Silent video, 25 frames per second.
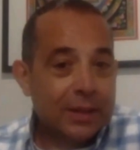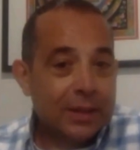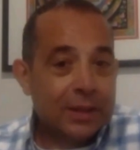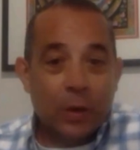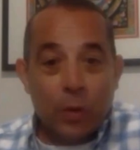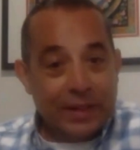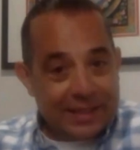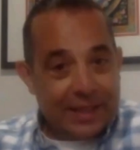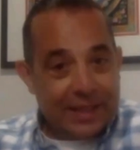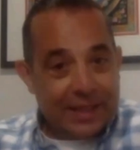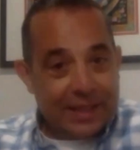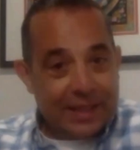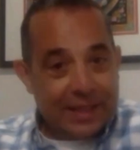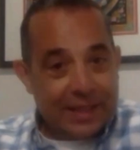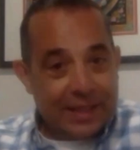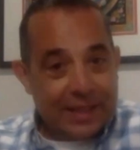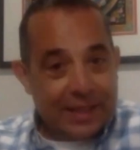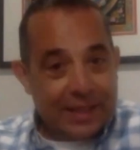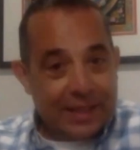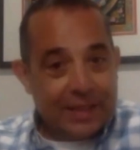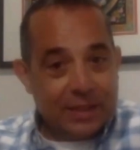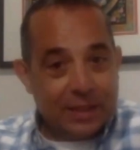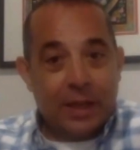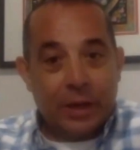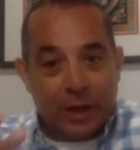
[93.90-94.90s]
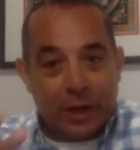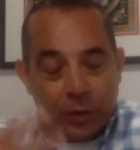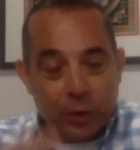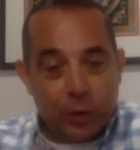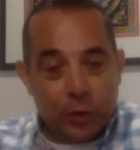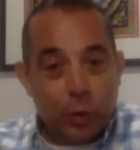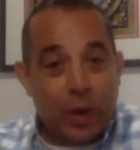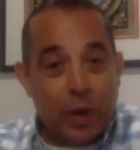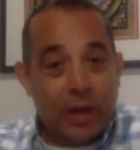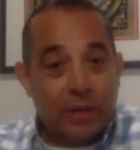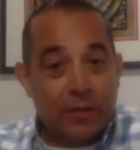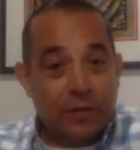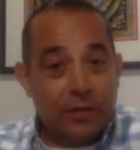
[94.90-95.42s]
All these senses
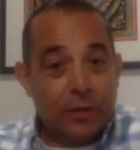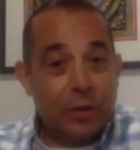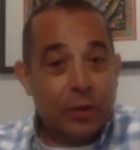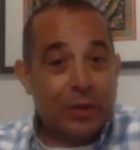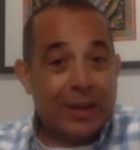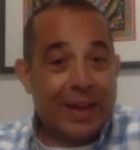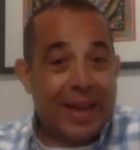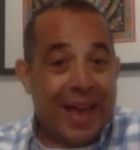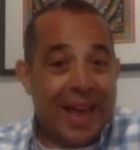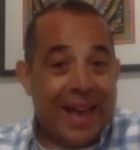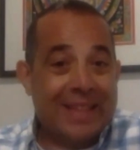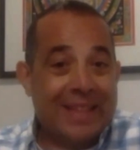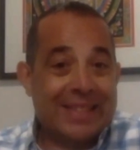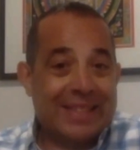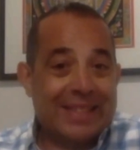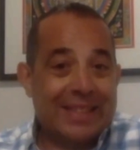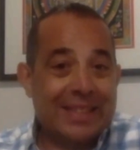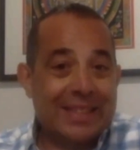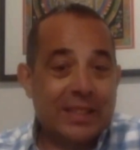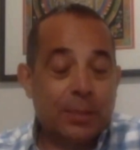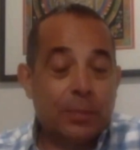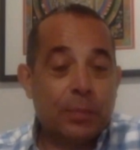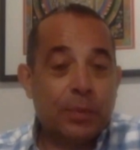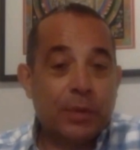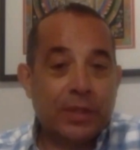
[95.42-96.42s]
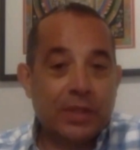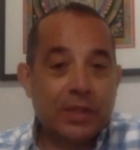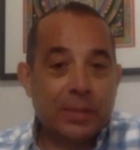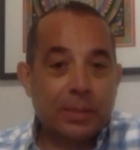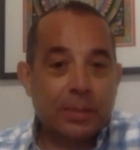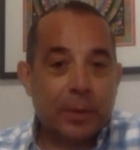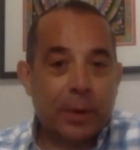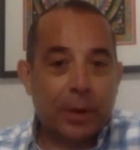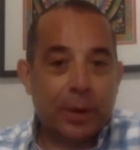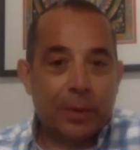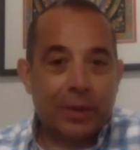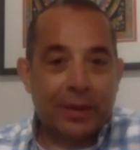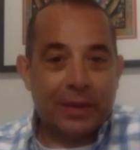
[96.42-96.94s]
are a good way for you to
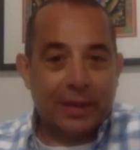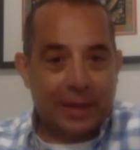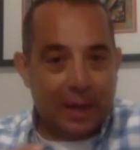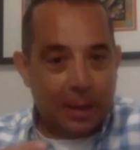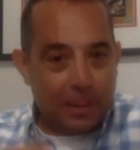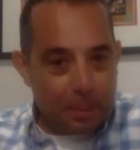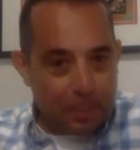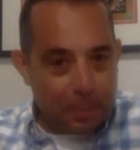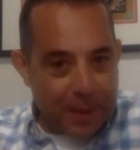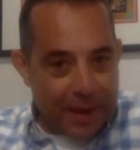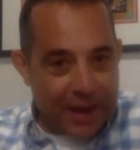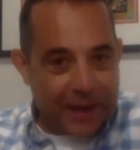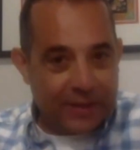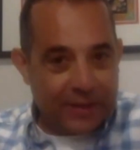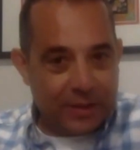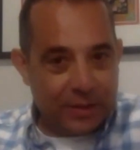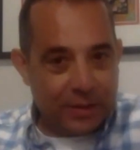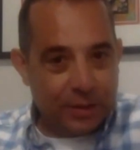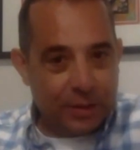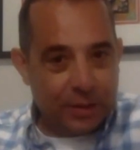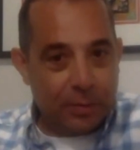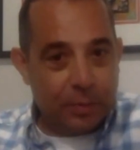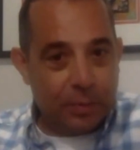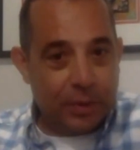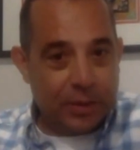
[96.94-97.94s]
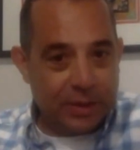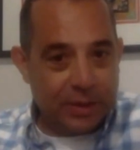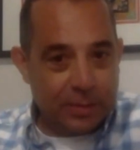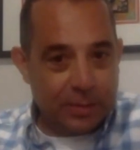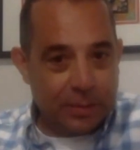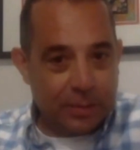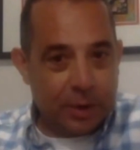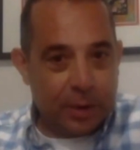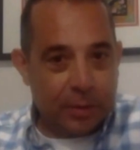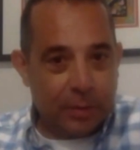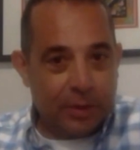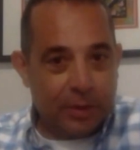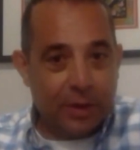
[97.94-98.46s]
access the present moment and come back to
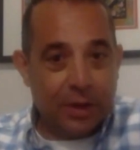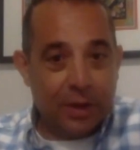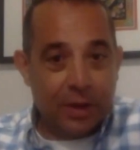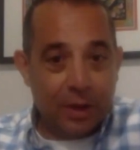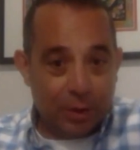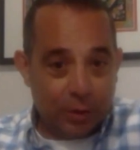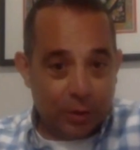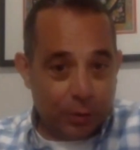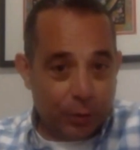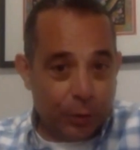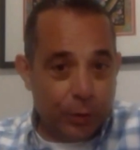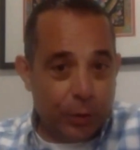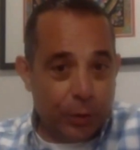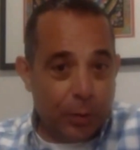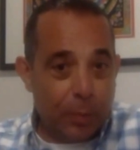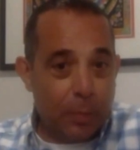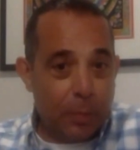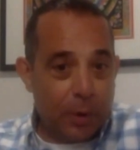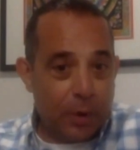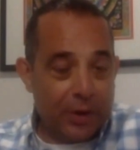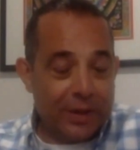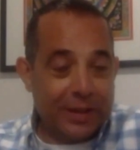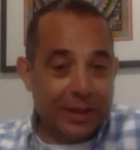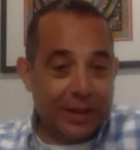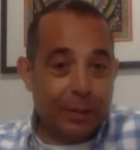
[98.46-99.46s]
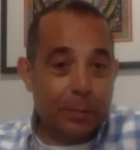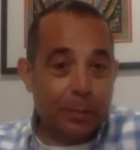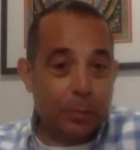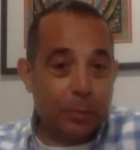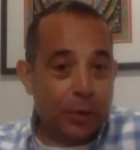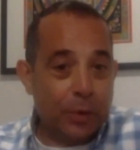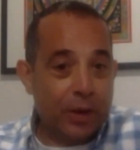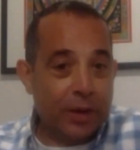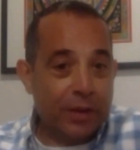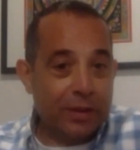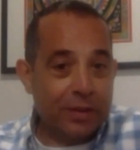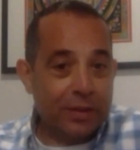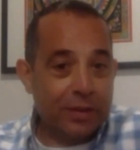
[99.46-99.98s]
the present moment through your
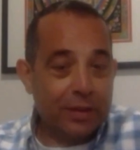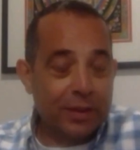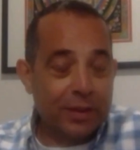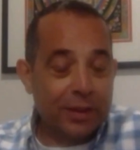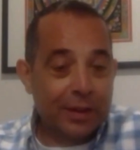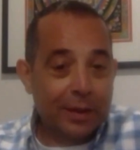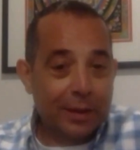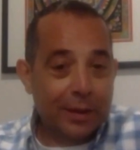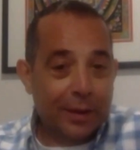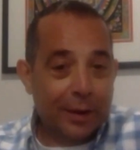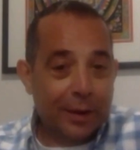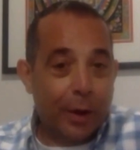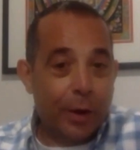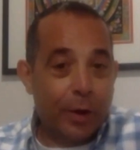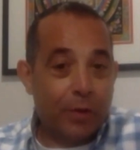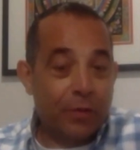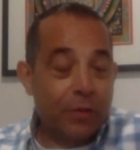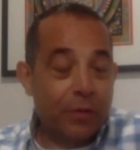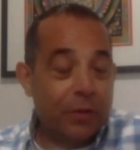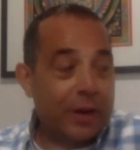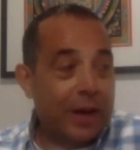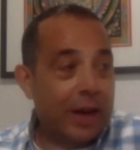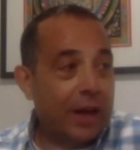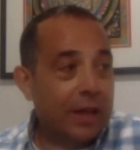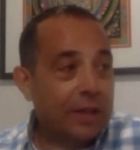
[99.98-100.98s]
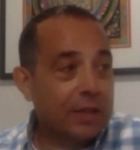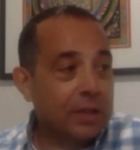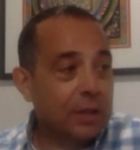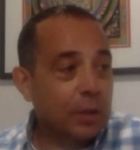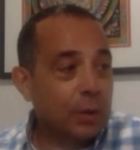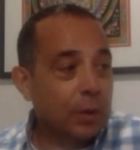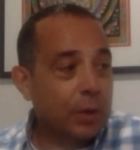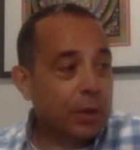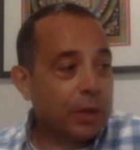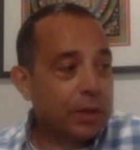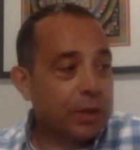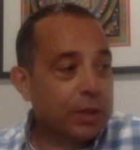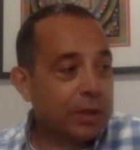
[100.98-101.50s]
body and breath. I often ask
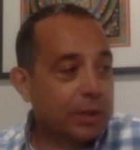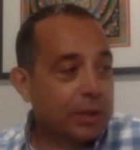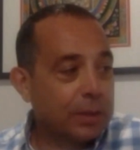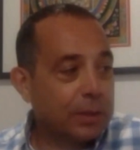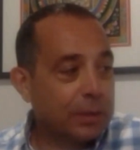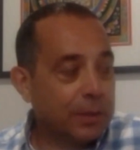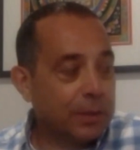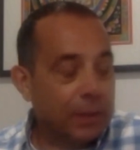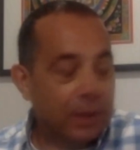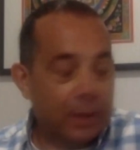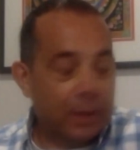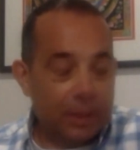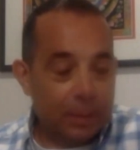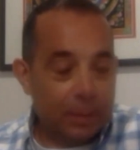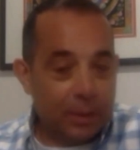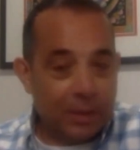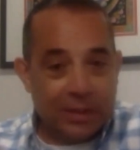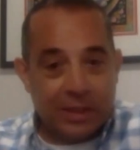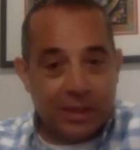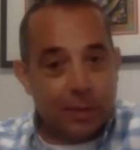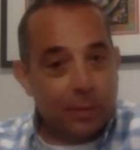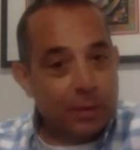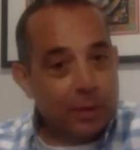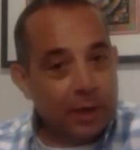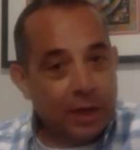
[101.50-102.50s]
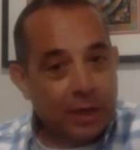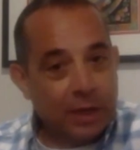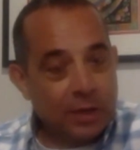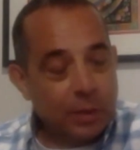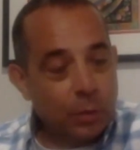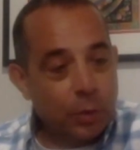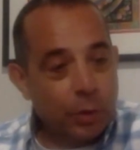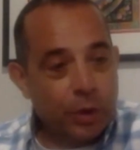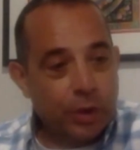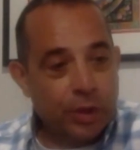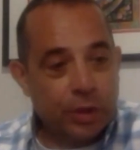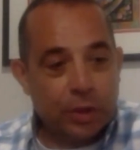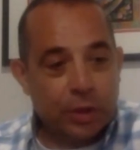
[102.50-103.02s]
the question, in my seminars and
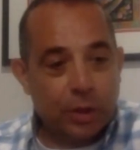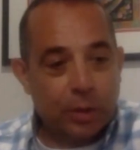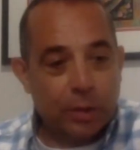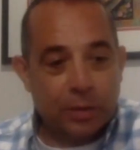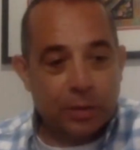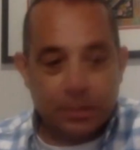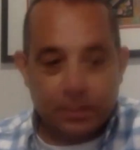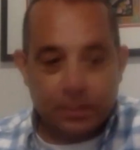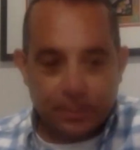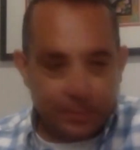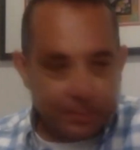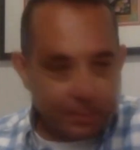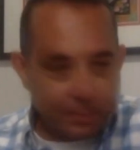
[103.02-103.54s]
workshops,